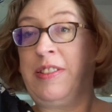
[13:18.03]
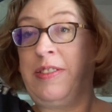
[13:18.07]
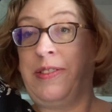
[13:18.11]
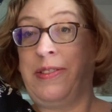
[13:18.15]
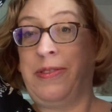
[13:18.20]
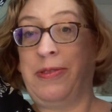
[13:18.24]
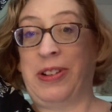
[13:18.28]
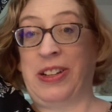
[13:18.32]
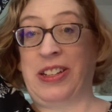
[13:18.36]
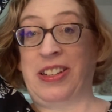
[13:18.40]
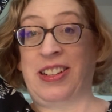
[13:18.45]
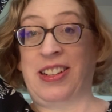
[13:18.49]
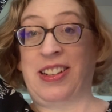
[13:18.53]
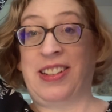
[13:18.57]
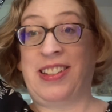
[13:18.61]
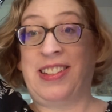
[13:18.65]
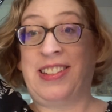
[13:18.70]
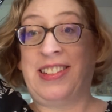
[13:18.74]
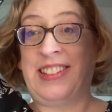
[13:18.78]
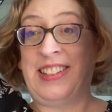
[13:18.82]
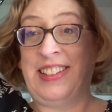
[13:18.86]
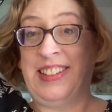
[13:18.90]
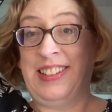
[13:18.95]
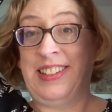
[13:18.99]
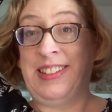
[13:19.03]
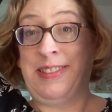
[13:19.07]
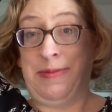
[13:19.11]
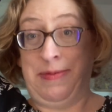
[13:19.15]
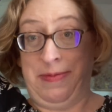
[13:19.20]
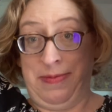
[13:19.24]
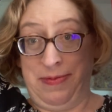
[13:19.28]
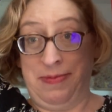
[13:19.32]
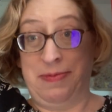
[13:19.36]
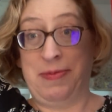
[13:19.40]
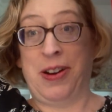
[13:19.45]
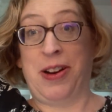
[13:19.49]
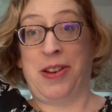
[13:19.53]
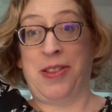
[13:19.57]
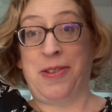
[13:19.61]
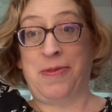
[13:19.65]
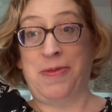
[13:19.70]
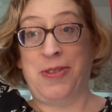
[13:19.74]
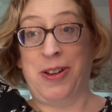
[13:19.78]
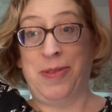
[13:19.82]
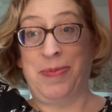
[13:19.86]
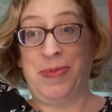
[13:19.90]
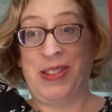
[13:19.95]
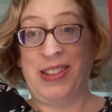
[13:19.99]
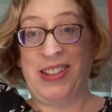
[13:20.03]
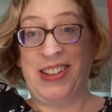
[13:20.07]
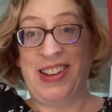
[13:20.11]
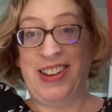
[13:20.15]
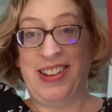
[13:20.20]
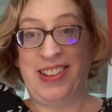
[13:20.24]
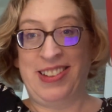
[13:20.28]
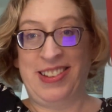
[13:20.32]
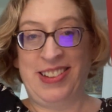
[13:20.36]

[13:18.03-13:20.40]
which is Martha Walmsley,